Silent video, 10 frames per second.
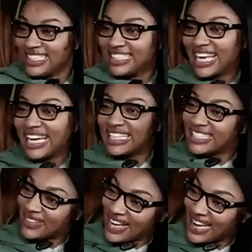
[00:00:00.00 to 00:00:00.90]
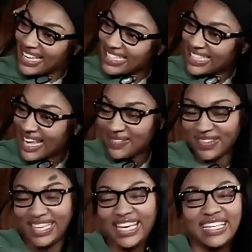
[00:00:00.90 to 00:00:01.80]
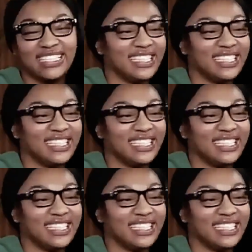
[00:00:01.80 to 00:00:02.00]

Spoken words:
Instead of cohesion, we've gotten